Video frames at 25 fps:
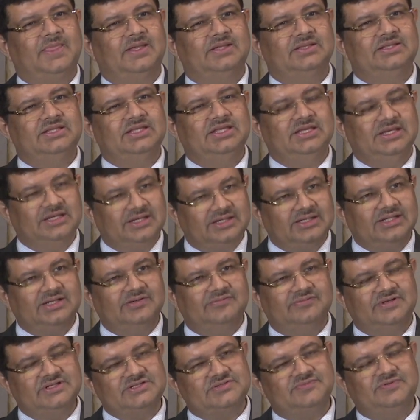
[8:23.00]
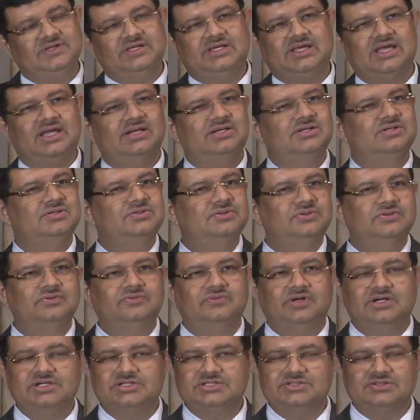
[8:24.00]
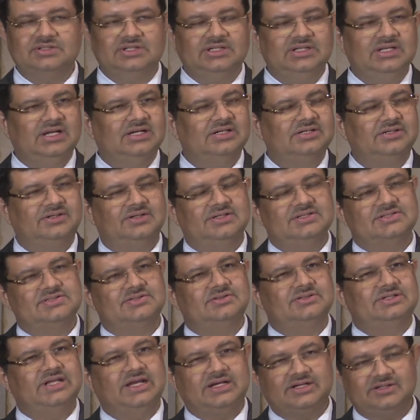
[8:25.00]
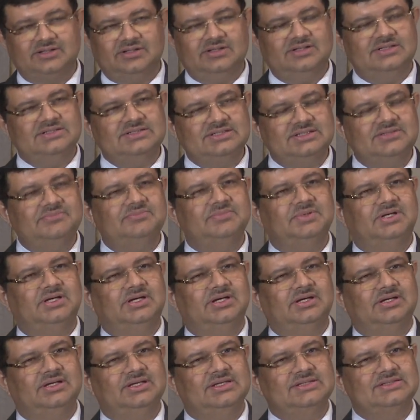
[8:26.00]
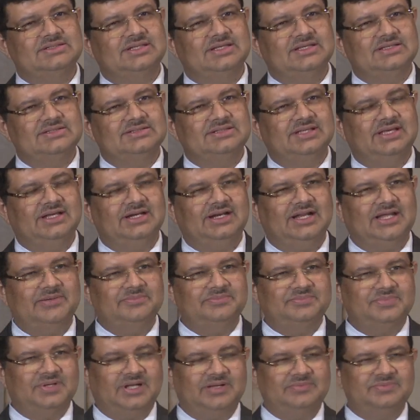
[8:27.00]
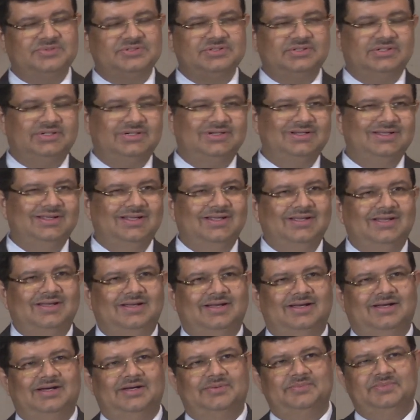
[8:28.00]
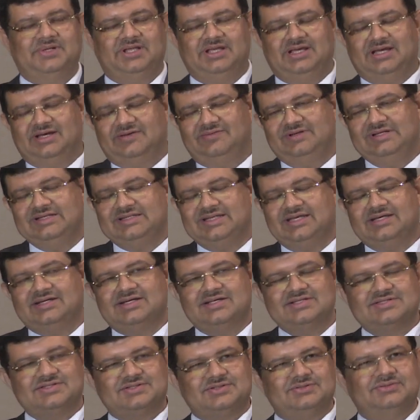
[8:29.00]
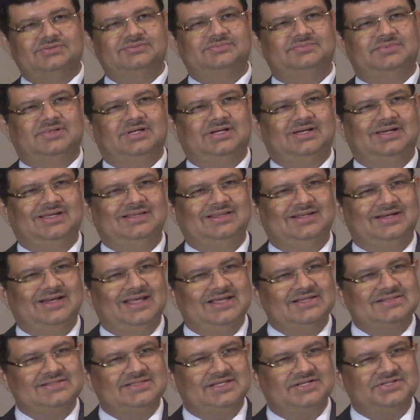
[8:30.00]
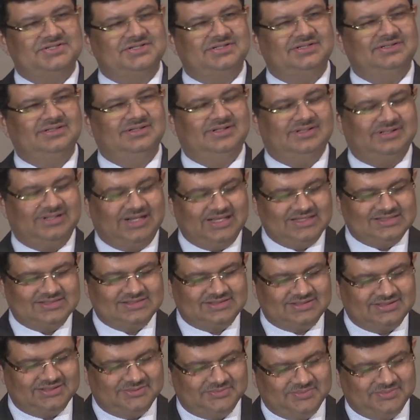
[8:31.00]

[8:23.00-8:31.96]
the hearing, which we can do virtually across. So technology is there, and I'm sure Neha will take us through in the next session, next